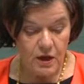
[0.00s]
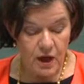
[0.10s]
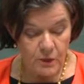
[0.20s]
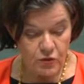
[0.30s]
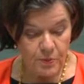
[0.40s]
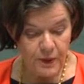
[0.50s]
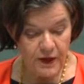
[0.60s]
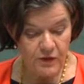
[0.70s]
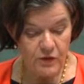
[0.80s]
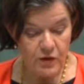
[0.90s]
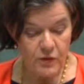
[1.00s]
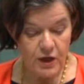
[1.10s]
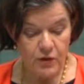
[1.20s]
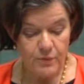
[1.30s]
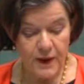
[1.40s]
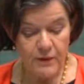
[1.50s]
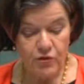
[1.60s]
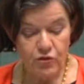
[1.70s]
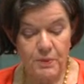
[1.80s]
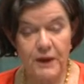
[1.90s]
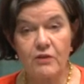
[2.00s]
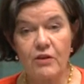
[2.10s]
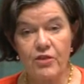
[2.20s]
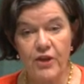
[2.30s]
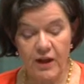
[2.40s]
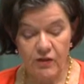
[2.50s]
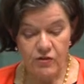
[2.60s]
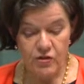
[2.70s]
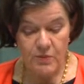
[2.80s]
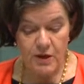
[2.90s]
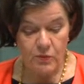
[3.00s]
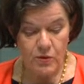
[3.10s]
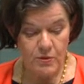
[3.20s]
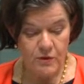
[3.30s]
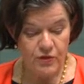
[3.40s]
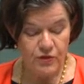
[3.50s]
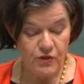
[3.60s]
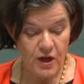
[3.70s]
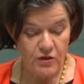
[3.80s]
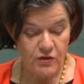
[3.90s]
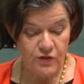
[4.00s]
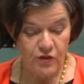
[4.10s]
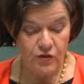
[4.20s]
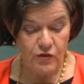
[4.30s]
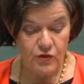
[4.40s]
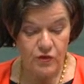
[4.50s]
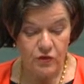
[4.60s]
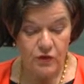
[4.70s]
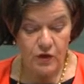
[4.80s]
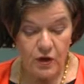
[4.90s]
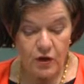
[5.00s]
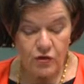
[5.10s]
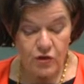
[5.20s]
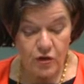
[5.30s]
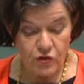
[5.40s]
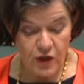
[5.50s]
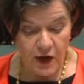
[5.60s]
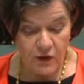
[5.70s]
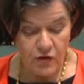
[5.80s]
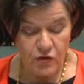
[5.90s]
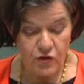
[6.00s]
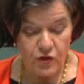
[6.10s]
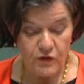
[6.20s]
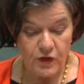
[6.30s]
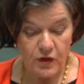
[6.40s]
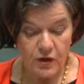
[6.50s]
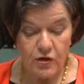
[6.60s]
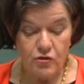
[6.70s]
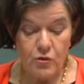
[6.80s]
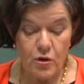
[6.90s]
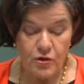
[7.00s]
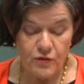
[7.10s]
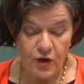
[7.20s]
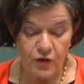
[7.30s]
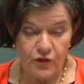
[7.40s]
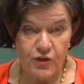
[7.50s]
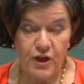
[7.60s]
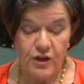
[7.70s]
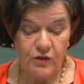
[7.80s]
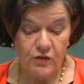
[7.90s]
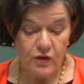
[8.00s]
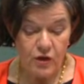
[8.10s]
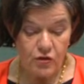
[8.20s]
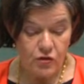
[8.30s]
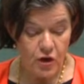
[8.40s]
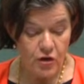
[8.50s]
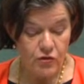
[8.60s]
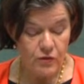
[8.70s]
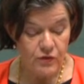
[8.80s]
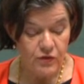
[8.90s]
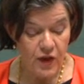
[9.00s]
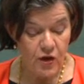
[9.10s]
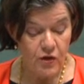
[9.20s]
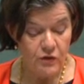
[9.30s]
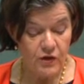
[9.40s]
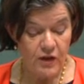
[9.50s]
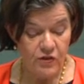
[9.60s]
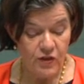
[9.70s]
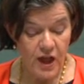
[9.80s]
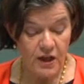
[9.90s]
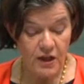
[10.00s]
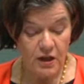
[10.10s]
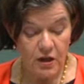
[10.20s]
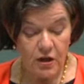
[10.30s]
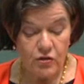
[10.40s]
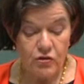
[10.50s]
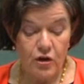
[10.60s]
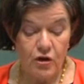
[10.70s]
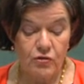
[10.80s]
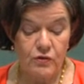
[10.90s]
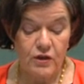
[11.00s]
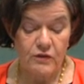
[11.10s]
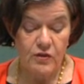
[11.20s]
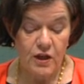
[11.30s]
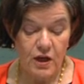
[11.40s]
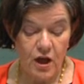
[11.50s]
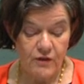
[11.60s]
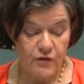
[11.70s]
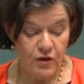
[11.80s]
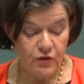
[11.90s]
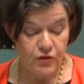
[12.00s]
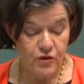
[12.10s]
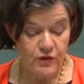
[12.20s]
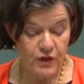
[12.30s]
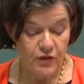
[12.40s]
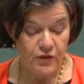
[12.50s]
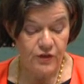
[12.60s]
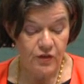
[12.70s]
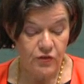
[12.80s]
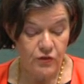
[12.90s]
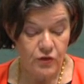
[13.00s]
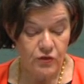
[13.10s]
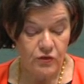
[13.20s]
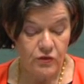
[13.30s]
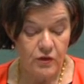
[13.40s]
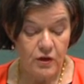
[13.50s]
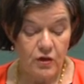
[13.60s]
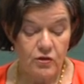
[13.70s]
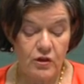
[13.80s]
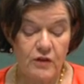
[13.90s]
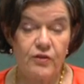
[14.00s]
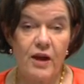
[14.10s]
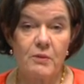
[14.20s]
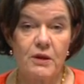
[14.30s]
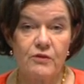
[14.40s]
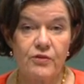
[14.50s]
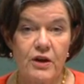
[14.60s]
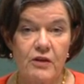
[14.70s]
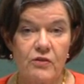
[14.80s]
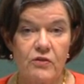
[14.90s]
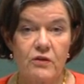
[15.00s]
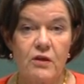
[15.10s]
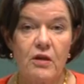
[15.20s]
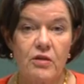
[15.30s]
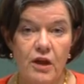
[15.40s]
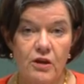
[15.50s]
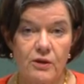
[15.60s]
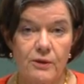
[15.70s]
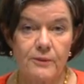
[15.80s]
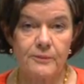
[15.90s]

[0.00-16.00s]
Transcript: I want to place on record my respect and thanks to the men and women of the Australian Defence Force, to those currently serving, to all the volunteers, to those who have served and, sadly, to those who have given their life while serving in the Defence Forces, to their family and friends. Thank you.